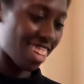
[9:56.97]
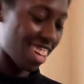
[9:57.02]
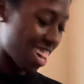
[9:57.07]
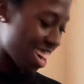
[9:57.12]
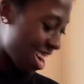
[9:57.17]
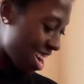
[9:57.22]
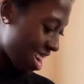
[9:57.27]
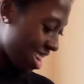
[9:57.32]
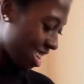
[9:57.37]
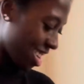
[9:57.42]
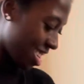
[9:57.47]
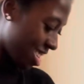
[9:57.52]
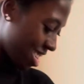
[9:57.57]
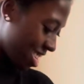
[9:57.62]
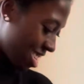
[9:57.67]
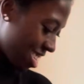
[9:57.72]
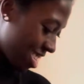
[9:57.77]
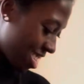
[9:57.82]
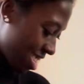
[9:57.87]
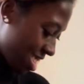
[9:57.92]
Ah.
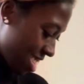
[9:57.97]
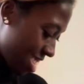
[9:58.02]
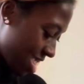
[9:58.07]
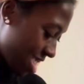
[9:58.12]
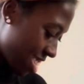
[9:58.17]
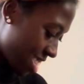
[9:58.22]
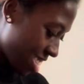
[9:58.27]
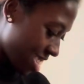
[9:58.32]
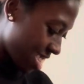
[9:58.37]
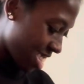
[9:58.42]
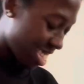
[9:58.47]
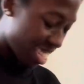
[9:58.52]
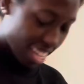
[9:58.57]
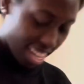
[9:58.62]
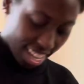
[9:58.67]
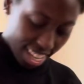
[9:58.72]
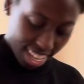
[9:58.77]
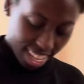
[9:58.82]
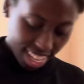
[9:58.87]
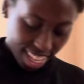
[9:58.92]

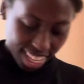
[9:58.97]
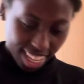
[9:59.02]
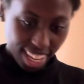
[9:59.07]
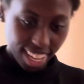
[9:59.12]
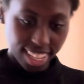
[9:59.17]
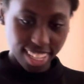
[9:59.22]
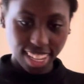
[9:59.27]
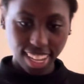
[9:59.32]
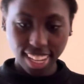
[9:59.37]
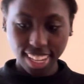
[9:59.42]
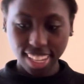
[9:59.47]
Yay, yay, yay, yay,